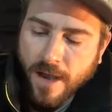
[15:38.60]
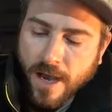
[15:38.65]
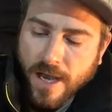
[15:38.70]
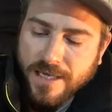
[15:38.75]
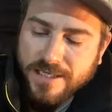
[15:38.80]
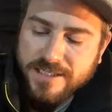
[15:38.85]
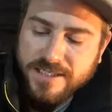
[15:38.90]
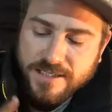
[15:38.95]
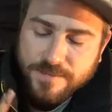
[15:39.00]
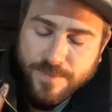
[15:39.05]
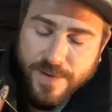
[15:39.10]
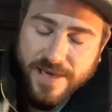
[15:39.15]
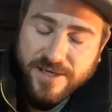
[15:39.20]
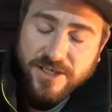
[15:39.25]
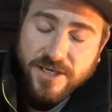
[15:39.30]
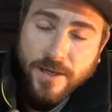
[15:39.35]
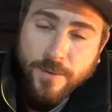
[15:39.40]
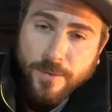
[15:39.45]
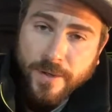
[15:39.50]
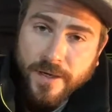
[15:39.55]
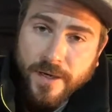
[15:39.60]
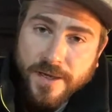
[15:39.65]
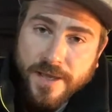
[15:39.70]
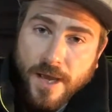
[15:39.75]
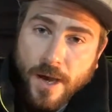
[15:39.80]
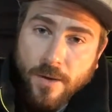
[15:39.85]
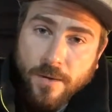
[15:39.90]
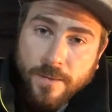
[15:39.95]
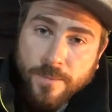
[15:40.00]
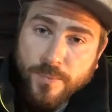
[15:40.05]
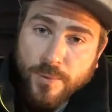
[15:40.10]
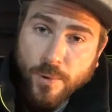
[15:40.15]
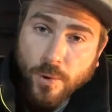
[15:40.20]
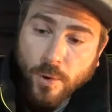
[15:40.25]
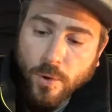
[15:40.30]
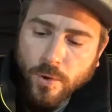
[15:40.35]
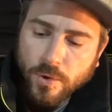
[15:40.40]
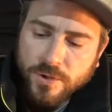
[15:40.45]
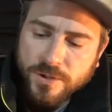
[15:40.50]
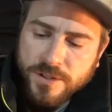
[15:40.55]
especially when I go
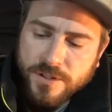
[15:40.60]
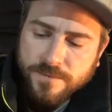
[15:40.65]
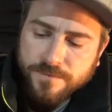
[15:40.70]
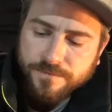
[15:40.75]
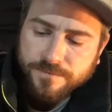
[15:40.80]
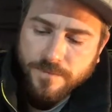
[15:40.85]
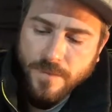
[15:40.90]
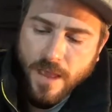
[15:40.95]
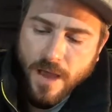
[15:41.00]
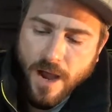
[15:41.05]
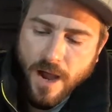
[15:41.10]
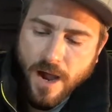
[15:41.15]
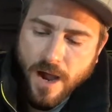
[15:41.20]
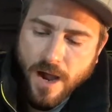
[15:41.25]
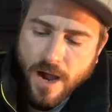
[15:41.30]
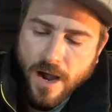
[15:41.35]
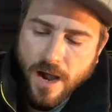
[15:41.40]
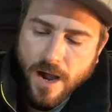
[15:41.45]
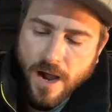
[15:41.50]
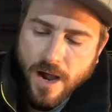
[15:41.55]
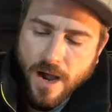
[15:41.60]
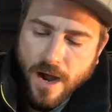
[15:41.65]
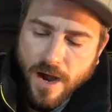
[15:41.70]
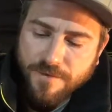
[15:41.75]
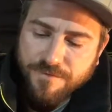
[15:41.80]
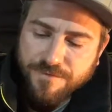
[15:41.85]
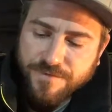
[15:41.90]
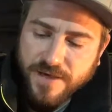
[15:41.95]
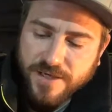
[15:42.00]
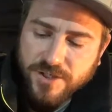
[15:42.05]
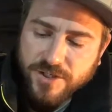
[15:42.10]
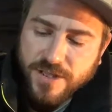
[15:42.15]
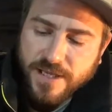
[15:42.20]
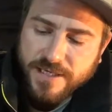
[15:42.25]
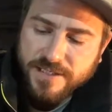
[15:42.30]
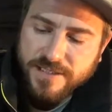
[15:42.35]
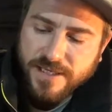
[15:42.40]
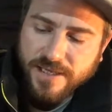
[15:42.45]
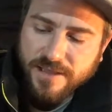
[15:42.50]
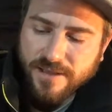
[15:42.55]
abroad. I fish
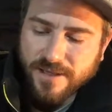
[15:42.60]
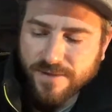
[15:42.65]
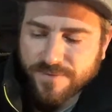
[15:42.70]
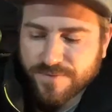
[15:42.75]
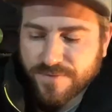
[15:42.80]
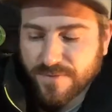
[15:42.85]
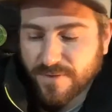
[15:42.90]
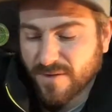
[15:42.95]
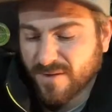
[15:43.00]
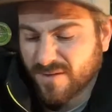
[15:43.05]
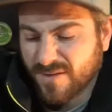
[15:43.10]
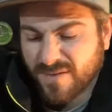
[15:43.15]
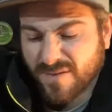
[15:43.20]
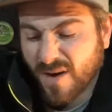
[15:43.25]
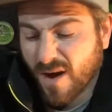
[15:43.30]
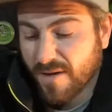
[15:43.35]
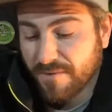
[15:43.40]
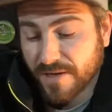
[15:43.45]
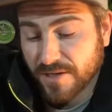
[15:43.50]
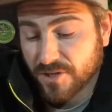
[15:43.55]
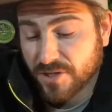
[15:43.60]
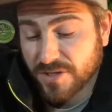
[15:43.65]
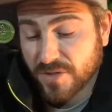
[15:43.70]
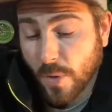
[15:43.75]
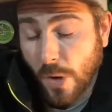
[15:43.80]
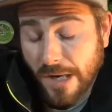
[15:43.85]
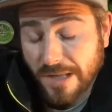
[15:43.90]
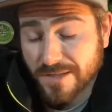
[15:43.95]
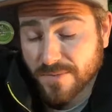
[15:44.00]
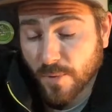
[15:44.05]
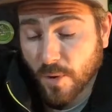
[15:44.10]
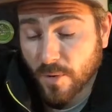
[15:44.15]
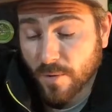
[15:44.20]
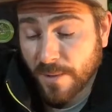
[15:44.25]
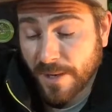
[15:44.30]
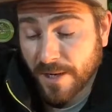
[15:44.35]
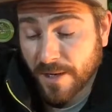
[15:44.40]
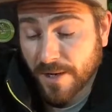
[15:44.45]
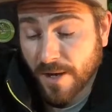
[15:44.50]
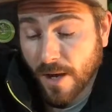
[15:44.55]
this in the 5 inches, quite small
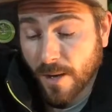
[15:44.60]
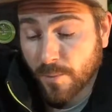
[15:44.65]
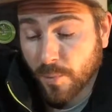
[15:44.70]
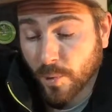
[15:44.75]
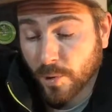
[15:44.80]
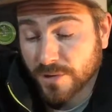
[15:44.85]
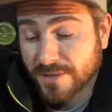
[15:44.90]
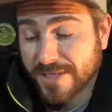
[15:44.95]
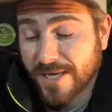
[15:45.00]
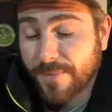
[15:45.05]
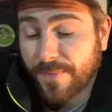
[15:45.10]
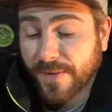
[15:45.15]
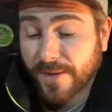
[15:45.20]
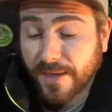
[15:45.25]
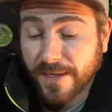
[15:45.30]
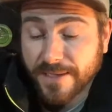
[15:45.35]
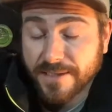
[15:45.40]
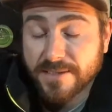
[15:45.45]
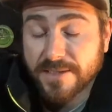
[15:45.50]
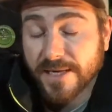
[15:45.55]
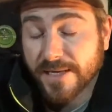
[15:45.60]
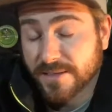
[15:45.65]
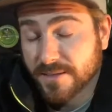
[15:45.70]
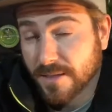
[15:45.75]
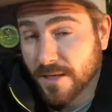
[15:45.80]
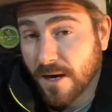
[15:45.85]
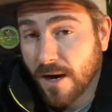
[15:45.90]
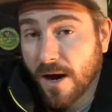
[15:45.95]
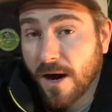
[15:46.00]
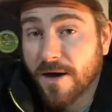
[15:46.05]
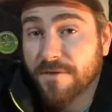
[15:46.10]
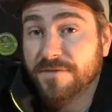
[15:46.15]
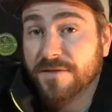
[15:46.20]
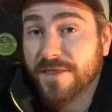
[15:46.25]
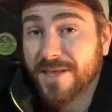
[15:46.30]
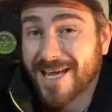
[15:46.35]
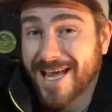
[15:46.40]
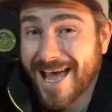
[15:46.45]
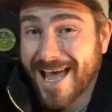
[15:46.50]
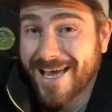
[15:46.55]
when I go abroad, typically 6.5 and
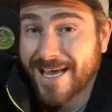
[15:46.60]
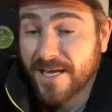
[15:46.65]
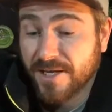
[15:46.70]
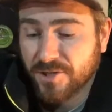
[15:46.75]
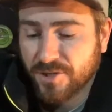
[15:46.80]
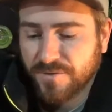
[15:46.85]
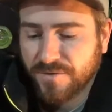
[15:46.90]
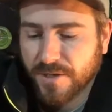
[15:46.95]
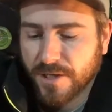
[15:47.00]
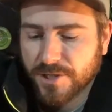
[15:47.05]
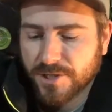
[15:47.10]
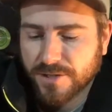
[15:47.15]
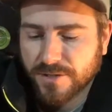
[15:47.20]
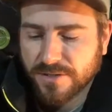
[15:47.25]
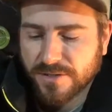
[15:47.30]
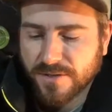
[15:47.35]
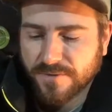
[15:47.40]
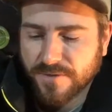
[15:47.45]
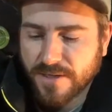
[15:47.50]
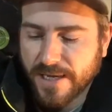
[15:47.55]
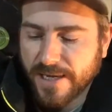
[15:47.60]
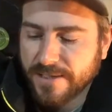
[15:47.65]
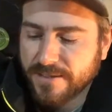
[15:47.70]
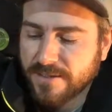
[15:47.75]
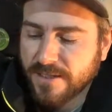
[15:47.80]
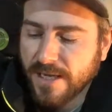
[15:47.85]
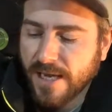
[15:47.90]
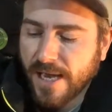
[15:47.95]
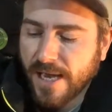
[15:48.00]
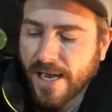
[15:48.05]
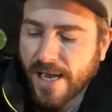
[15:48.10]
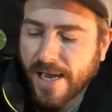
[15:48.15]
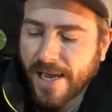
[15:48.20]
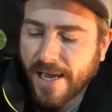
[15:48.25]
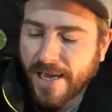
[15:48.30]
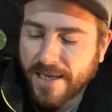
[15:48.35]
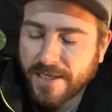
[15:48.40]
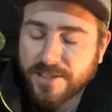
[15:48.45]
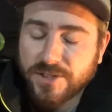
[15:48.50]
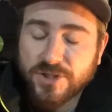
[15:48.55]
the 8-inch versions of this.
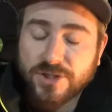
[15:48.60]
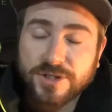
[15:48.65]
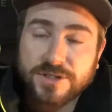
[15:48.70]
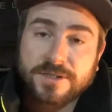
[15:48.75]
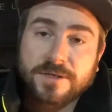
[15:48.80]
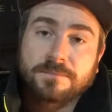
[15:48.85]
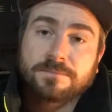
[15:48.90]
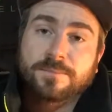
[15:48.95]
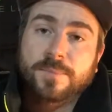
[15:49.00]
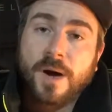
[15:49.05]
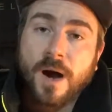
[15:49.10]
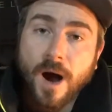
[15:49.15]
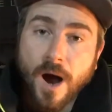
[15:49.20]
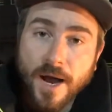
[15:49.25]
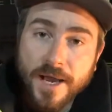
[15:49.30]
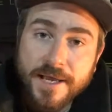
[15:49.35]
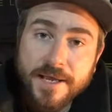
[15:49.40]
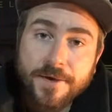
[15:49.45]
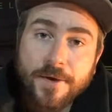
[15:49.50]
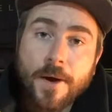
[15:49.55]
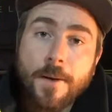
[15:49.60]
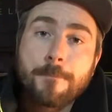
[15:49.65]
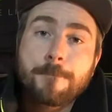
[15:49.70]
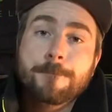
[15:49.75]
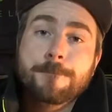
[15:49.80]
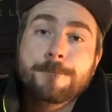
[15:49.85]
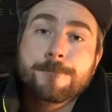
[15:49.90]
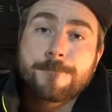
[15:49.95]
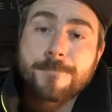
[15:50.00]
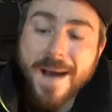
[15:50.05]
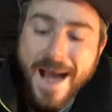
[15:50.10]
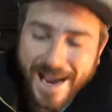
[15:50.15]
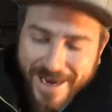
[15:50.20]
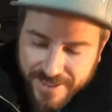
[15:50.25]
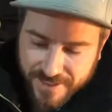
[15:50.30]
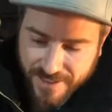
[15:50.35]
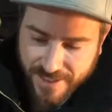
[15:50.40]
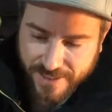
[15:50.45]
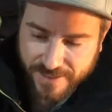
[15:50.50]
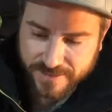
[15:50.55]
It's just a pike
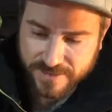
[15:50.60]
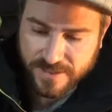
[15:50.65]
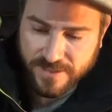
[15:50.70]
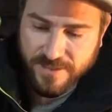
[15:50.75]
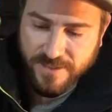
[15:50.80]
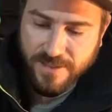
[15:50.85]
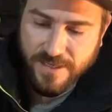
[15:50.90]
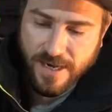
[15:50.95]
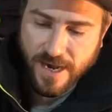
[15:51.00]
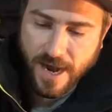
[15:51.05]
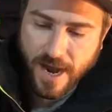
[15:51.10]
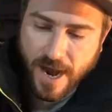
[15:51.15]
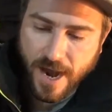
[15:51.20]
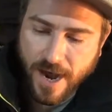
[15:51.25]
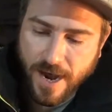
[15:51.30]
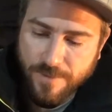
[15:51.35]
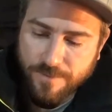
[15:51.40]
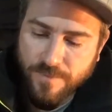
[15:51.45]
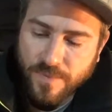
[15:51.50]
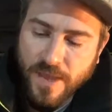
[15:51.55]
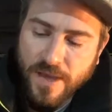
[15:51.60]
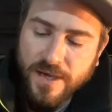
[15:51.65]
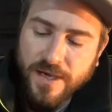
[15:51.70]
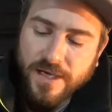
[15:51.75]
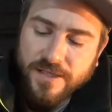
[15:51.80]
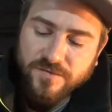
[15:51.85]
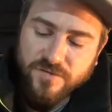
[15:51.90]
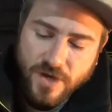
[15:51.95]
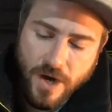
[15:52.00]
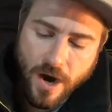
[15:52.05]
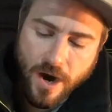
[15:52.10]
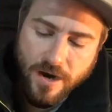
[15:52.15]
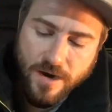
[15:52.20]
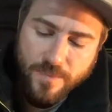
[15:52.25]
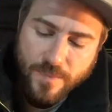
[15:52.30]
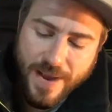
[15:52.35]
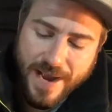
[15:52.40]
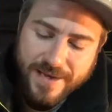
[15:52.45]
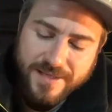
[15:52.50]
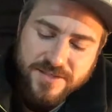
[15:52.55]
magnet. A dark
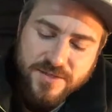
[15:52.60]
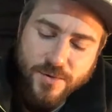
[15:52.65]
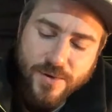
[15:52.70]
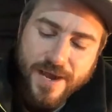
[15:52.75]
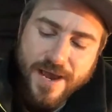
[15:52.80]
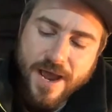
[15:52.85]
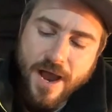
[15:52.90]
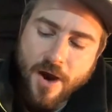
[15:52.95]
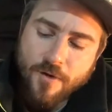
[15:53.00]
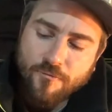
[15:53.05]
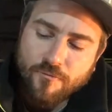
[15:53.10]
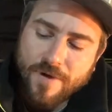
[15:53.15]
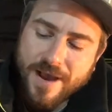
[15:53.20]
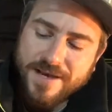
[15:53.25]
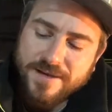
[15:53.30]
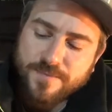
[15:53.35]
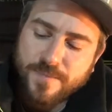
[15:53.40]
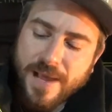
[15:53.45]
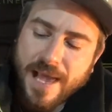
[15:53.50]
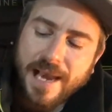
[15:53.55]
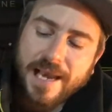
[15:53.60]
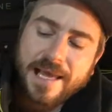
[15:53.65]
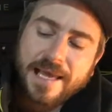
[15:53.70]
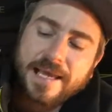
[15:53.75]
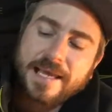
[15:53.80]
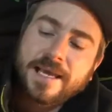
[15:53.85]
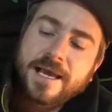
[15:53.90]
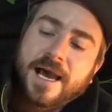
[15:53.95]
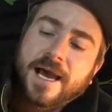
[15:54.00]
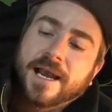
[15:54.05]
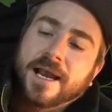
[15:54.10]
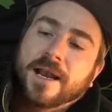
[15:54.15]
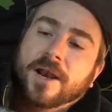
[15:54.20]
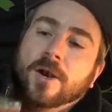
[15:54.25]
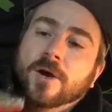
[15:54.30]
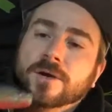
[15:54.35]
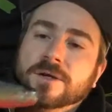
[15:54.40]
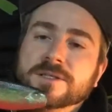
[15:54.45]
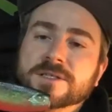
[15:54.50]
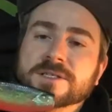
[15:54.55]
back to it, a red belly, and it looks